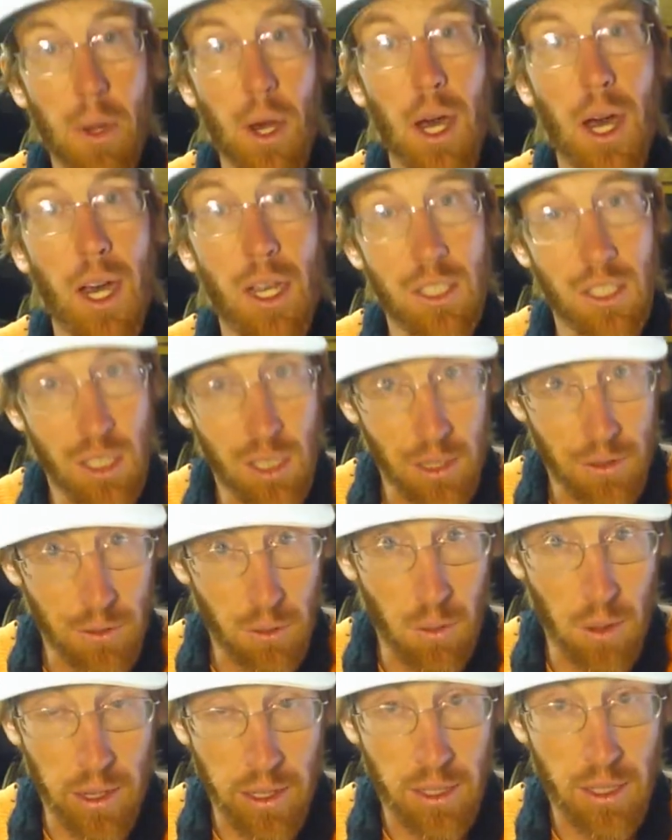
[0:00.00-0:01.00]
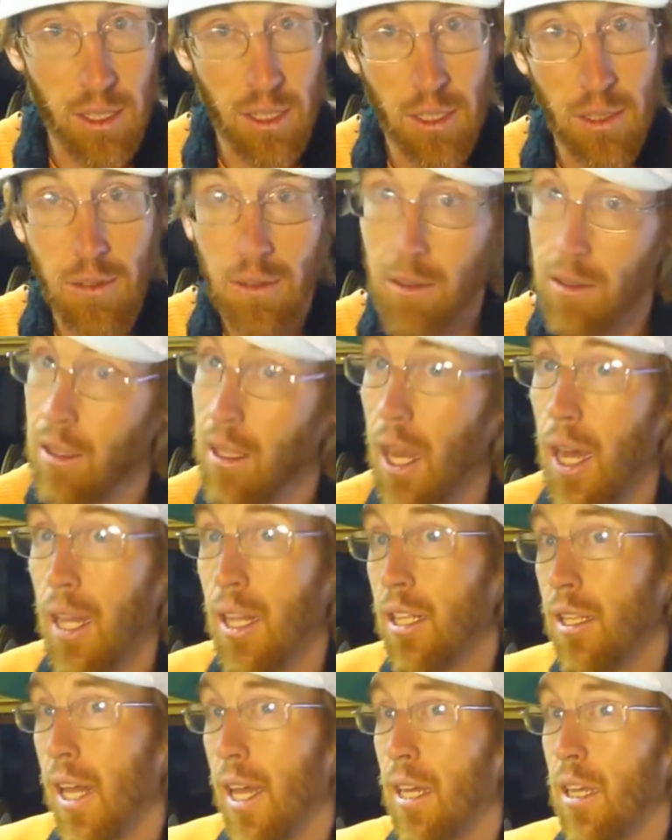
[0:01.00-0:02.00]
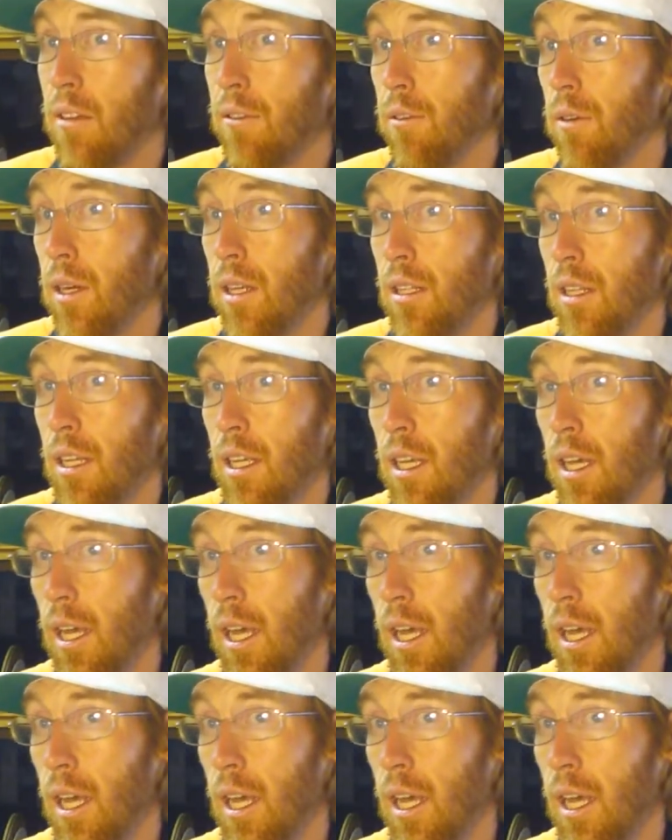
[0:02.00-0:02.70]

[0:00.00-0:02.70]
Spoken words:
positive one, not a negative one.